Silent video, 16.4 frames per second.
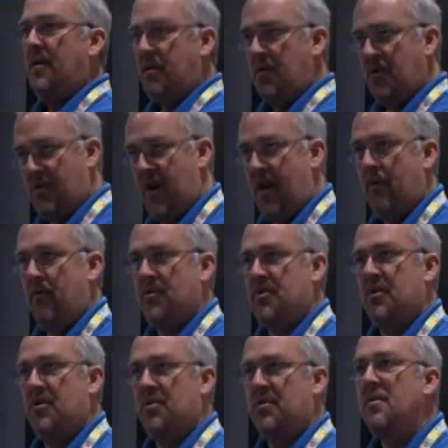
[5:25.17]
You sandwich
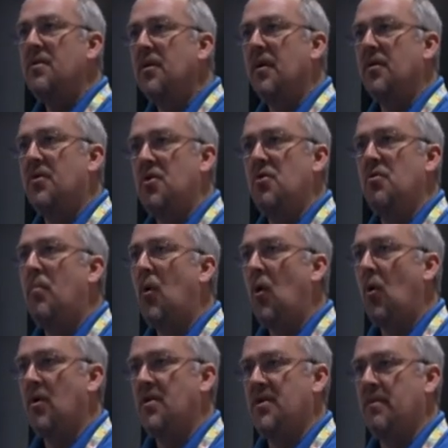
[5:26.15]
the two
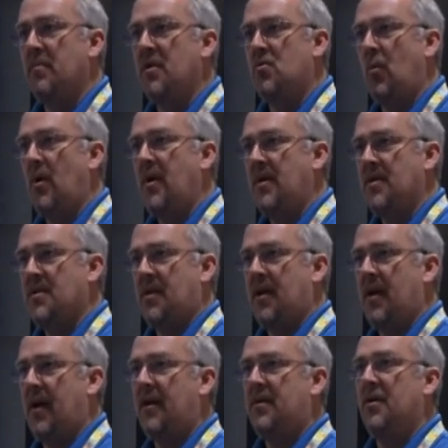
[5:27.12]
boards in between this
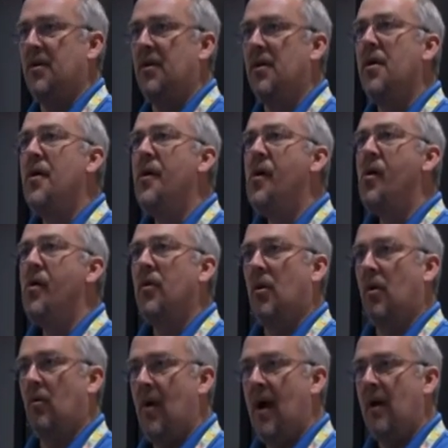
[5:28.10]
connector
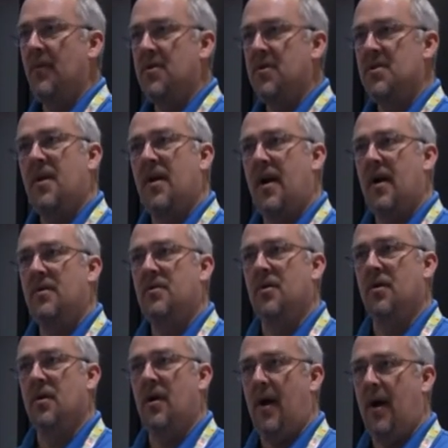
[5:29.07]
or around this
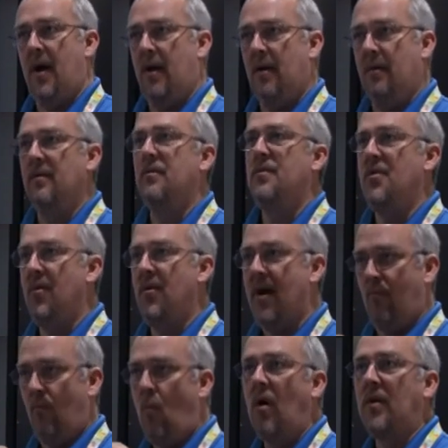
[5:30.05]
connector, and you
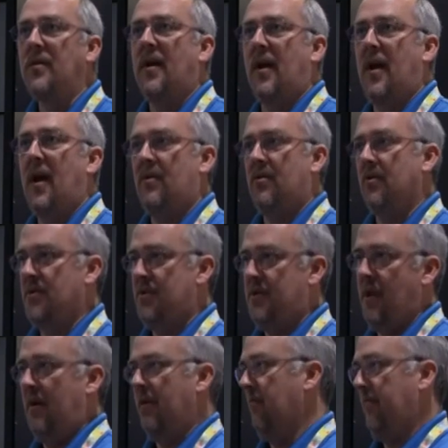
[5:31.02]
have one connector
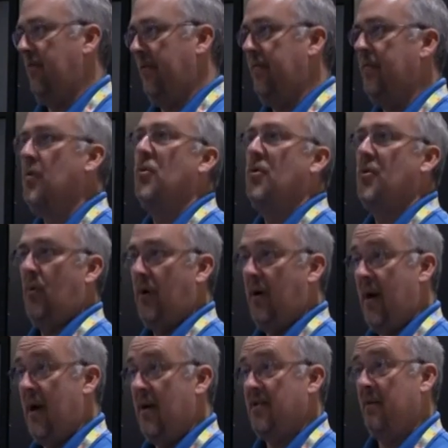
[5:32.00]
instead of, if you were doing
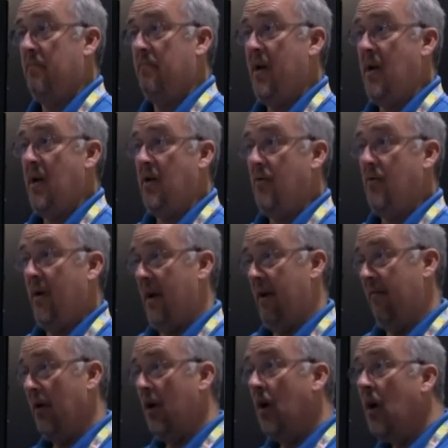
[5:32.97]
an SMP, you would
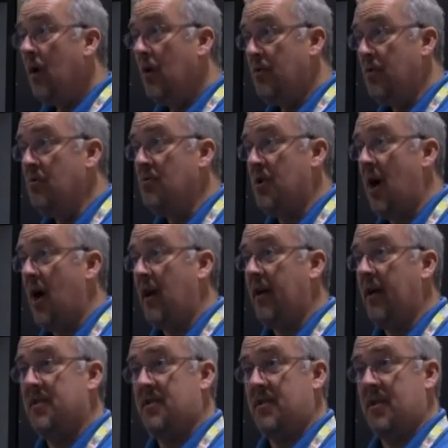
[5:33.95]
have two
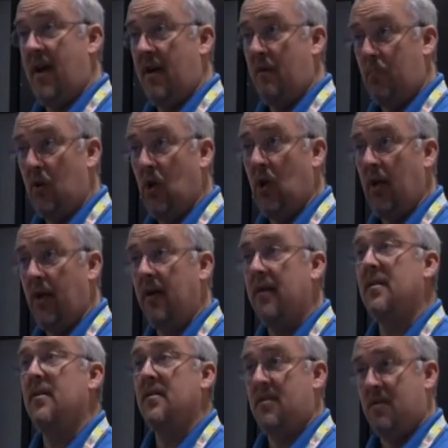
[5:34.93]
sockets and a bullet
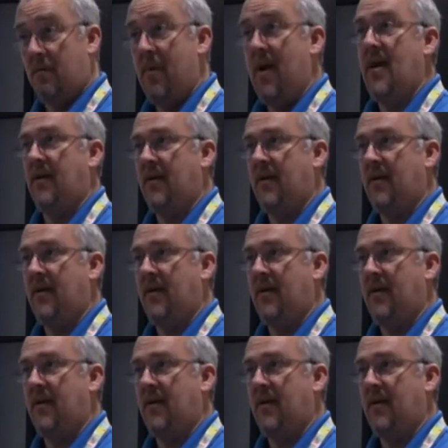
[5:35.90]
to make